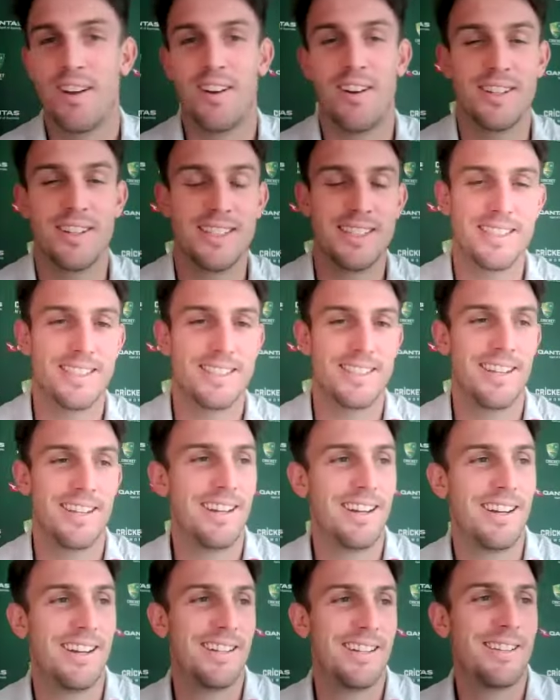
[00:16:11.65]
I just
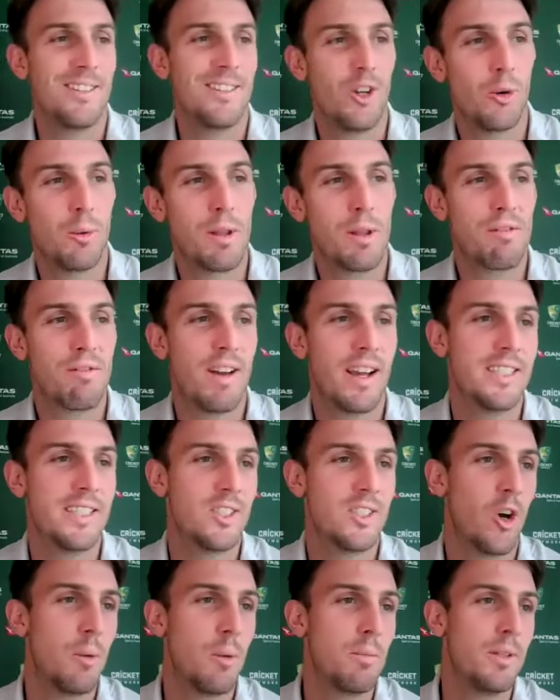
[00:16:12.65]
normally
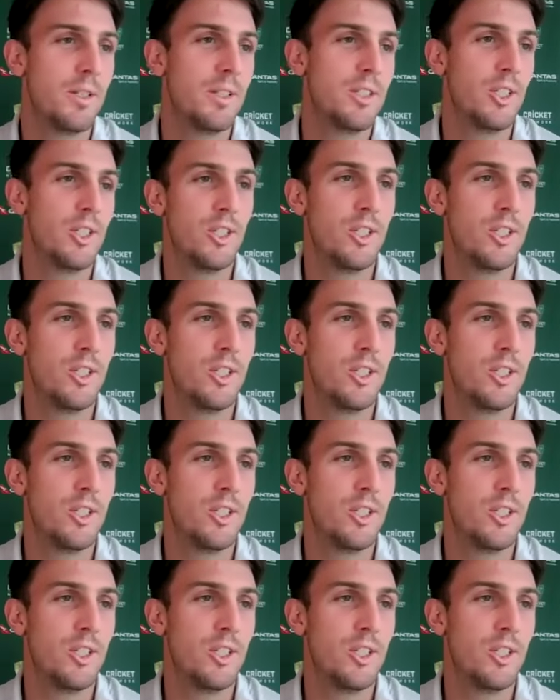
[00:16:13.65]
FaceTime,